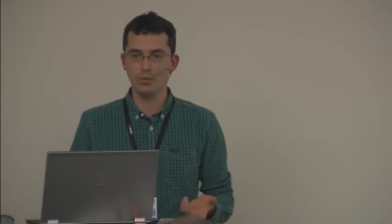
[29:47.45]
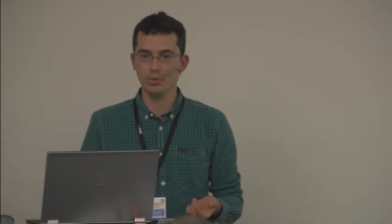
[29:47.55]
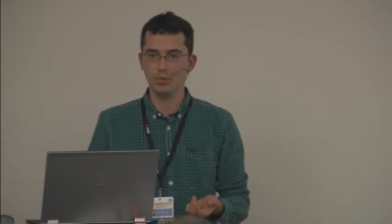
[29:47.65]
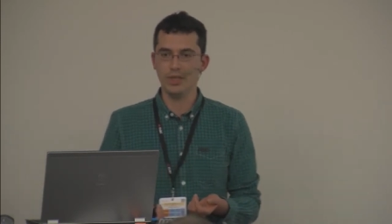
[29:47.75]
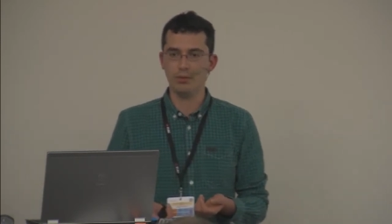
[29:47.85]

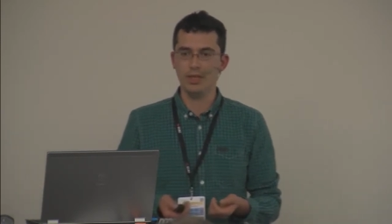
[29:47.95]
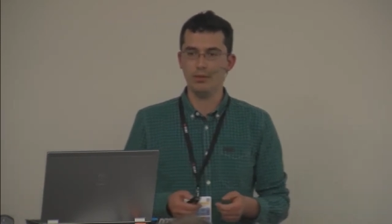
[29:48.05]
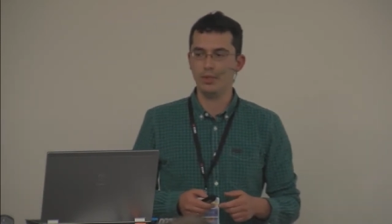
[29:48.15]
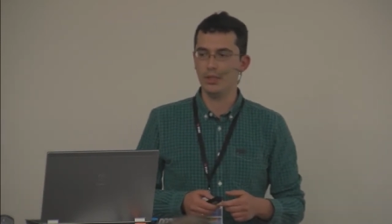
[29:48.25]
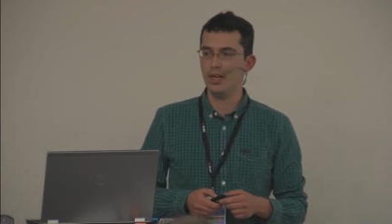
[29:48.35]
We we
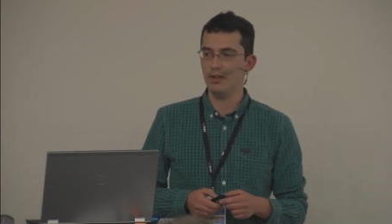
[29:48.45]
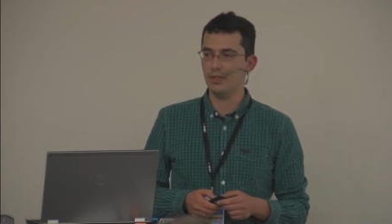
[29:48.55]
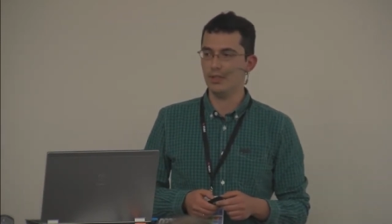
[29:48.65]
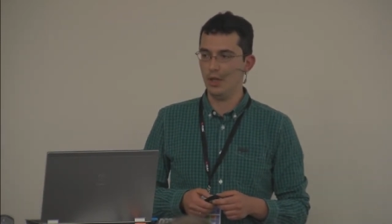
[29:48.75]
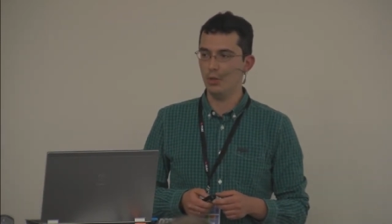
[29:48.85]
we have a
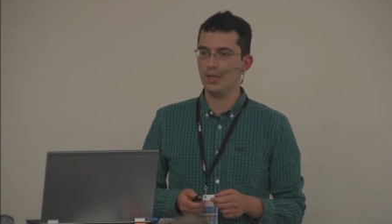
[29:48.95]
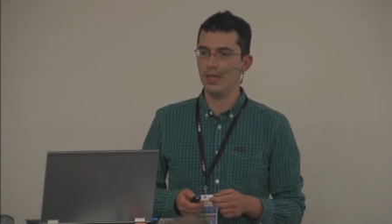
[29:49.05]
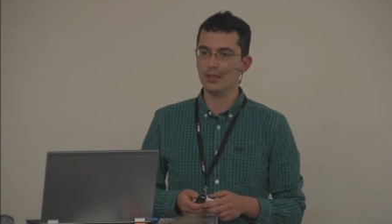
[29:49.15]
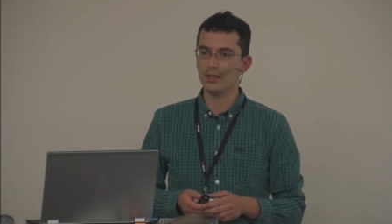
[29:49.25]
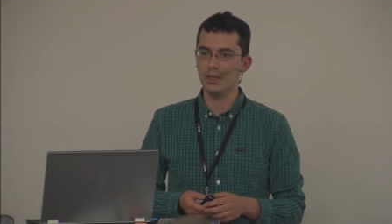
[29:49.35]
help
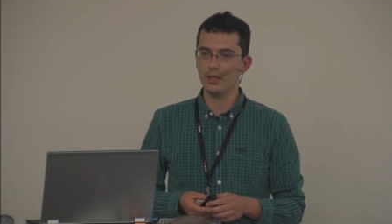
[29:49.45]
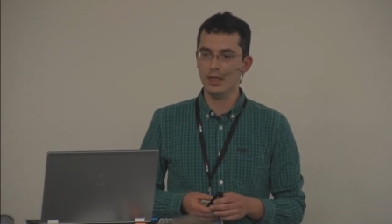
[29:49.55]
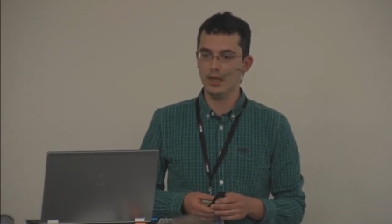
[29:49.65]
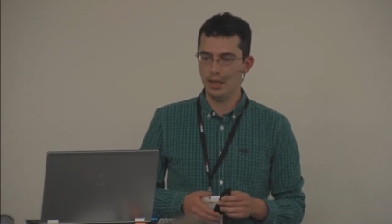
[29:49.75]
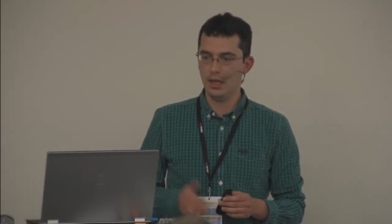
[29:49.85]
desk that
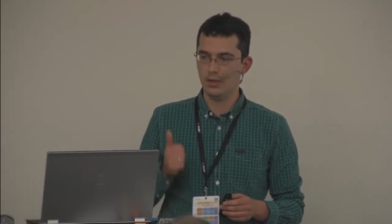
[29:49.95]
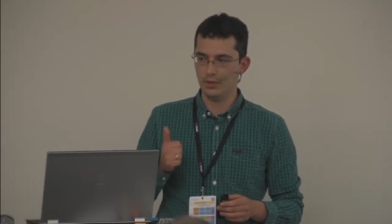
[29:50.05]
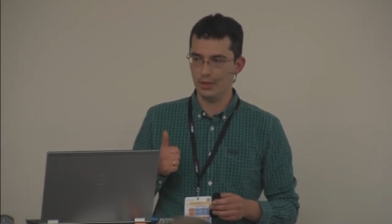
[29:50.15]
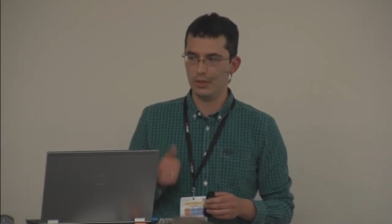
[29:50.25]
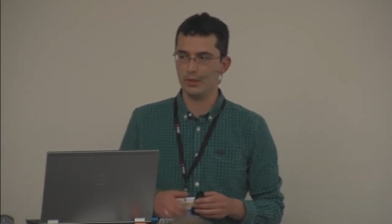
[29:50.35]
allows
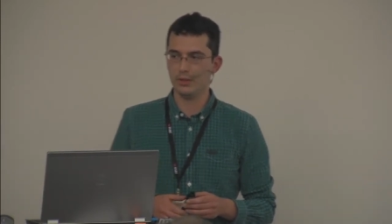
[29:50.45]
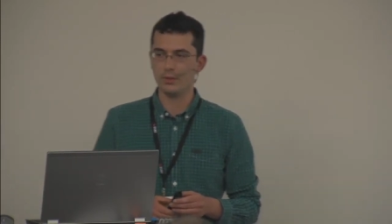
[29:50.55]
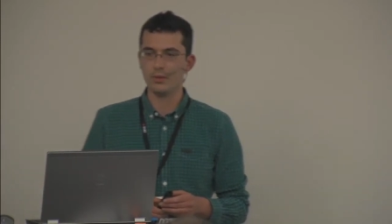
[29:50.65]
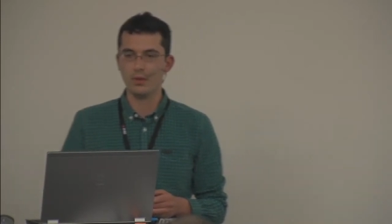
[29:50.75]
us to,